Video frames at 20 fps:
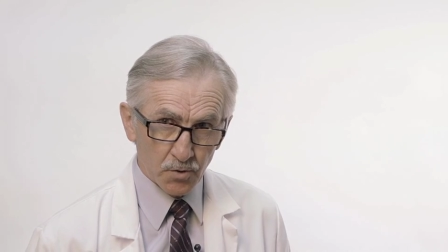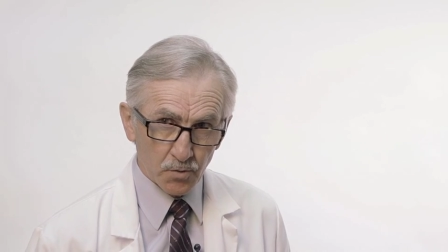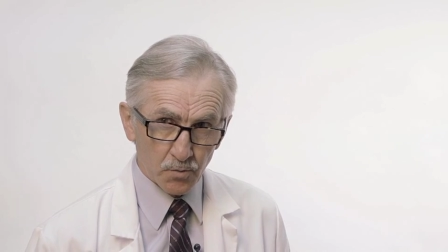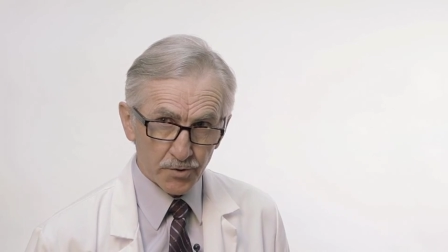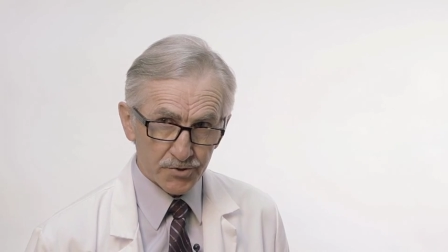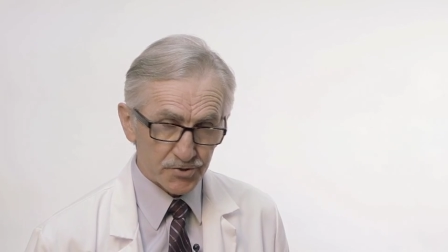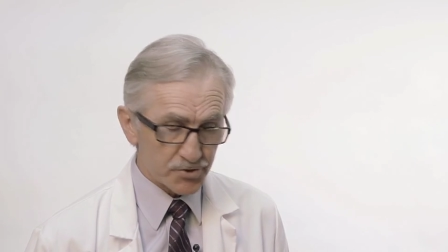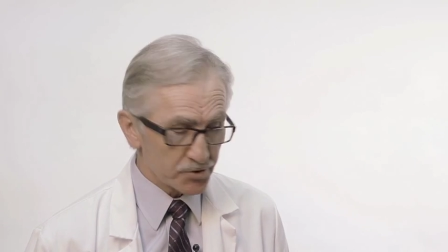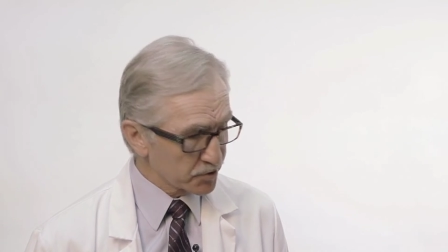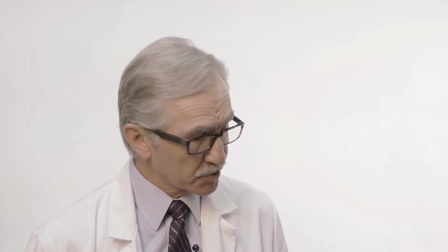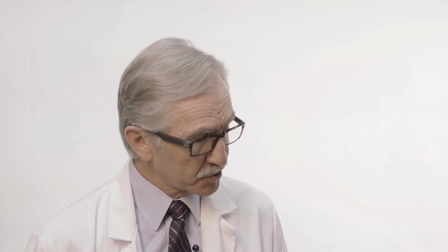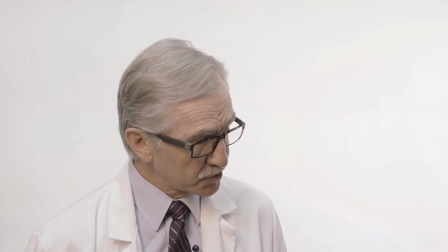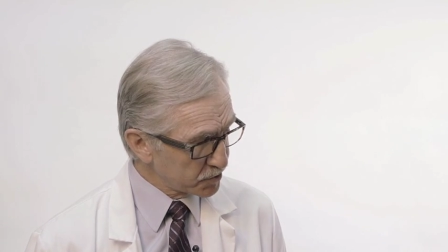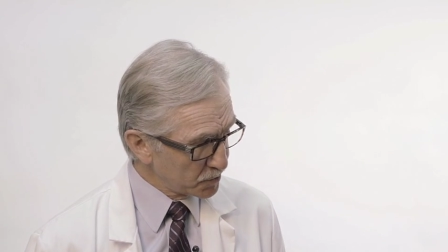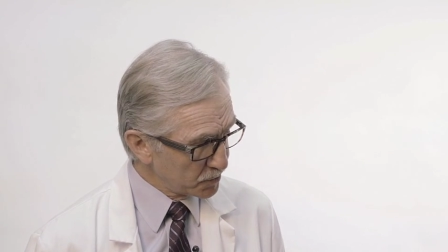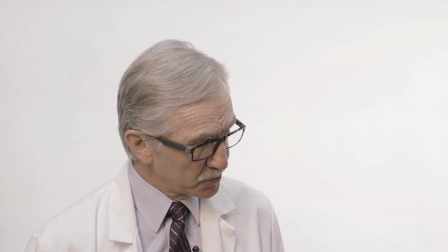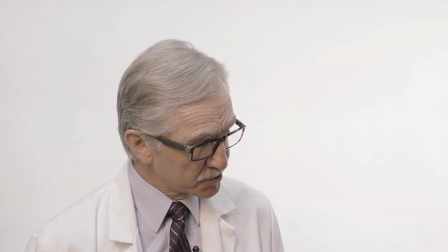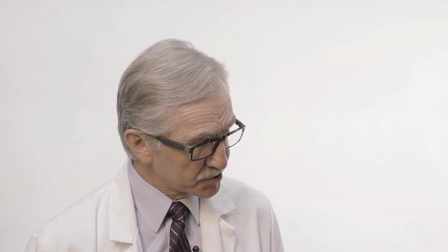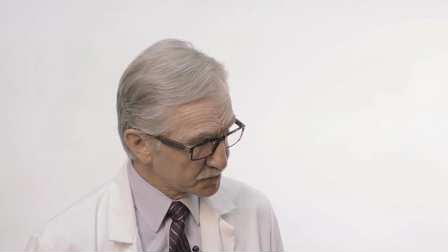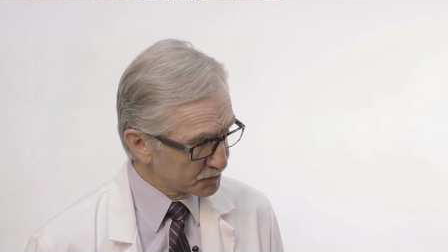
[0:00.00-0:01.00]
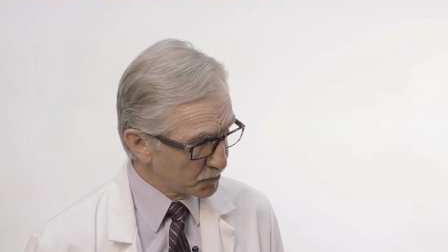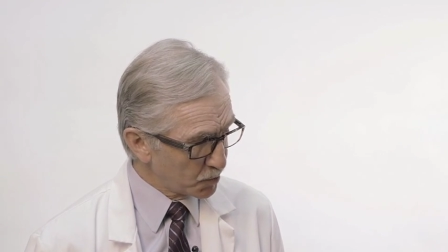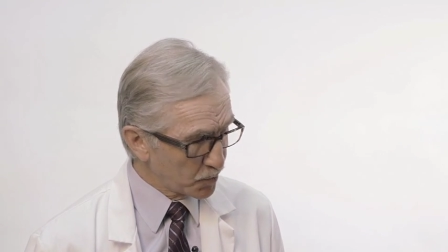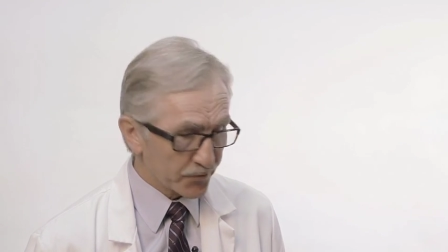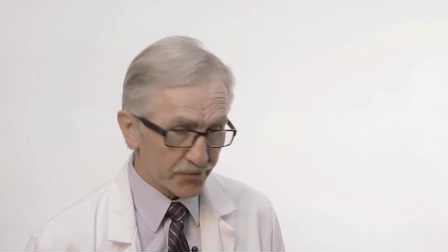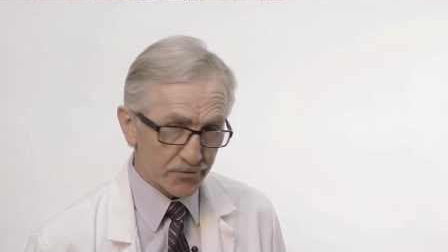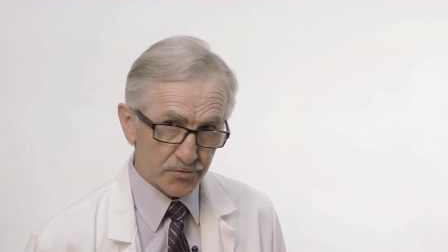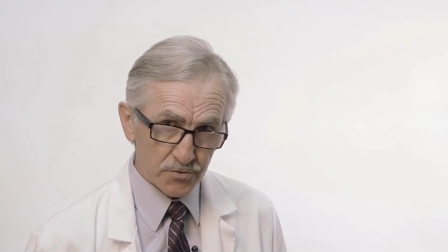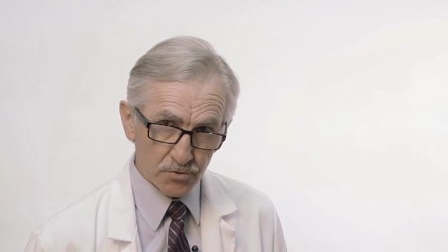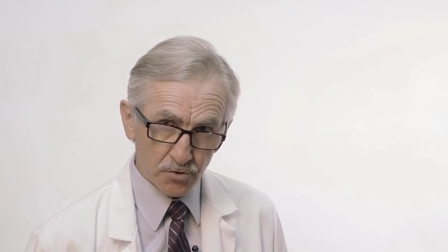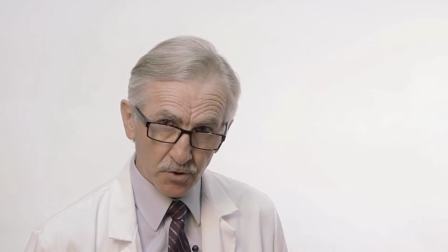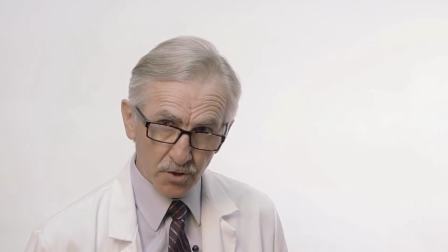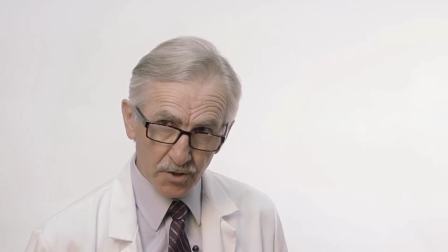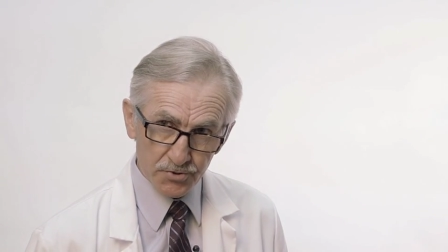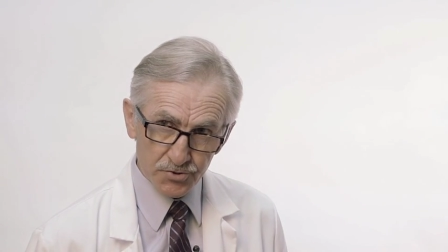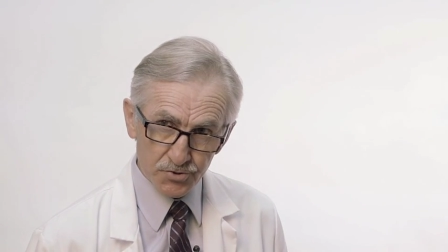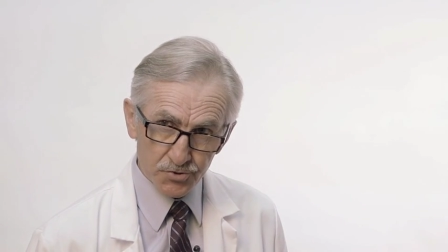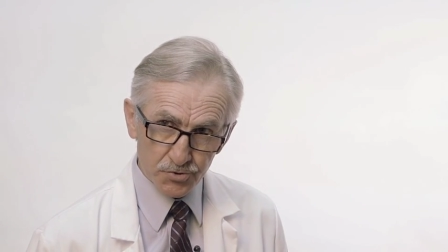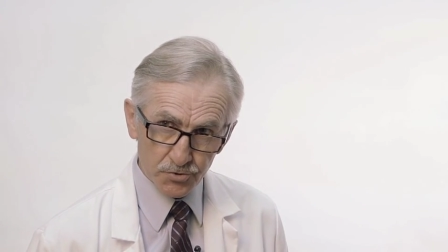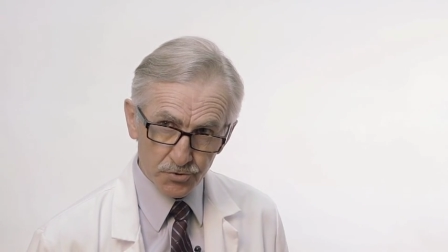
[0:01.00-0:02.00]
which includes both
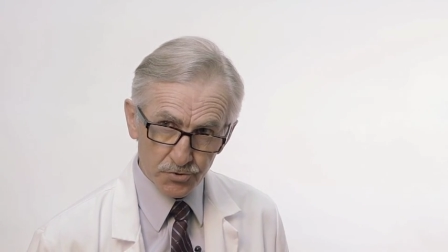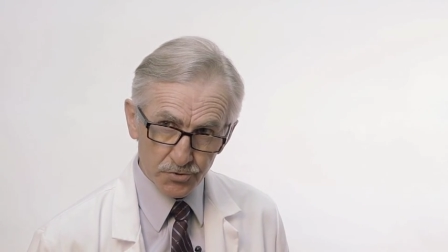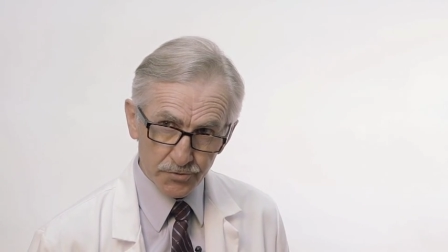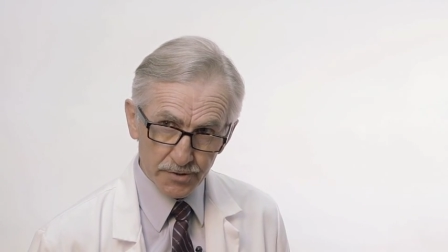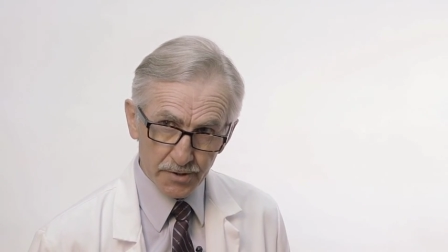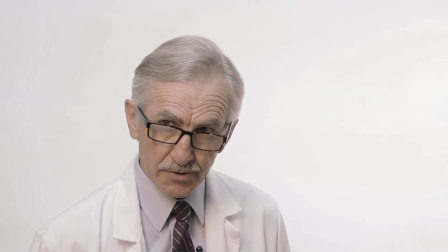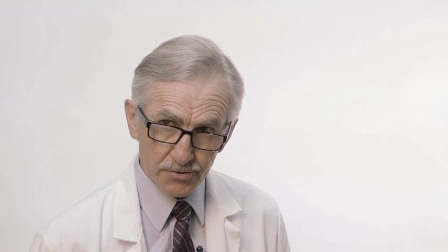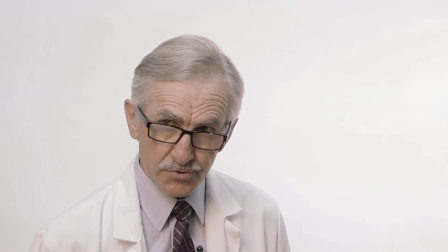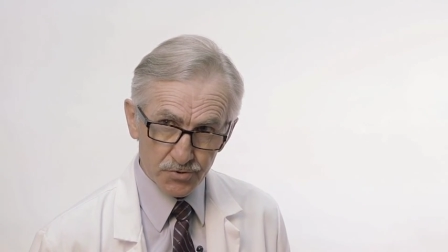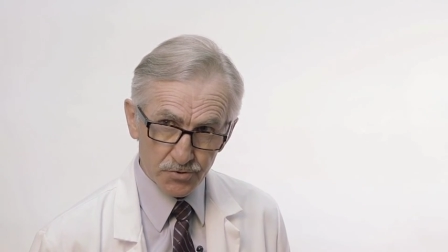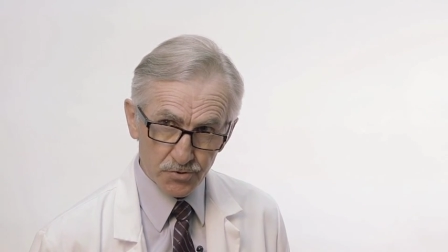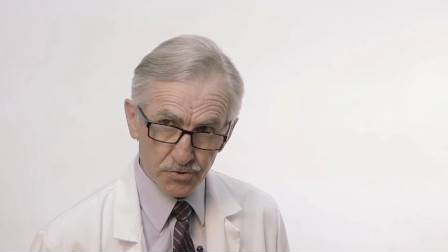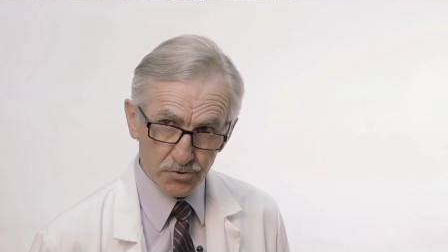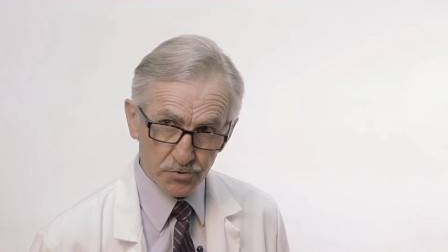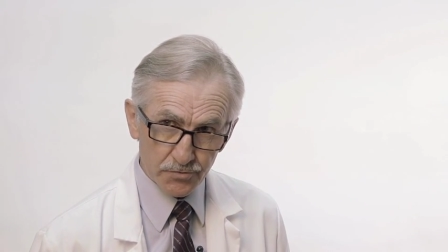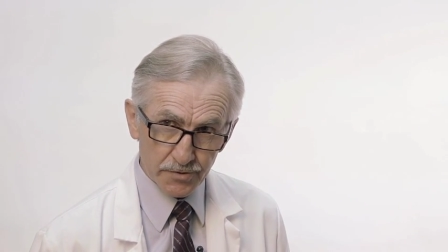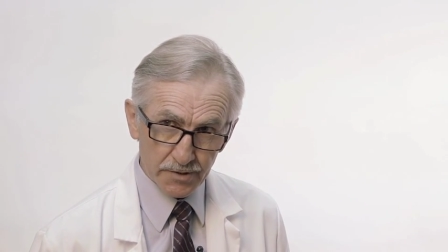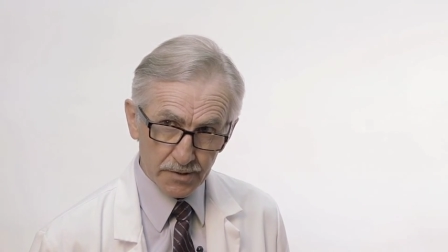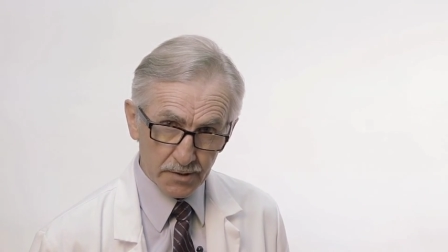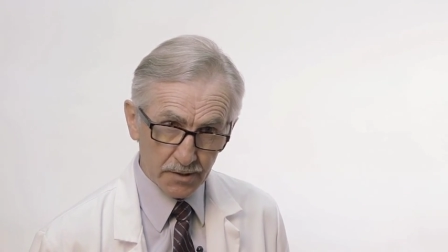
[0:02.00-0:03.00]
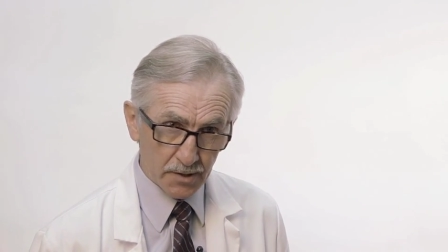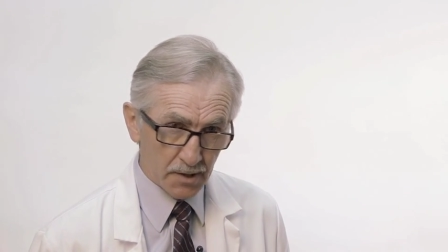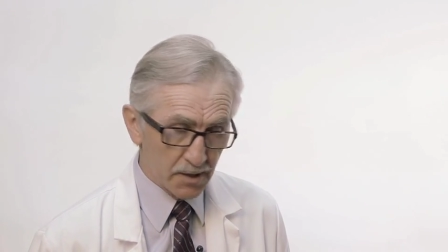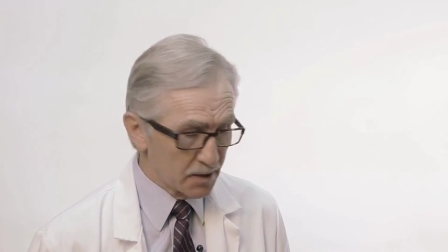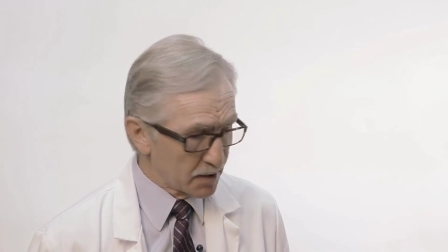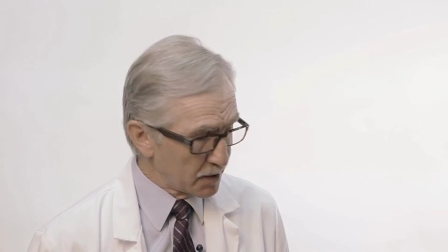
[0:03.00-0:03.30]
non-surgery and surgery.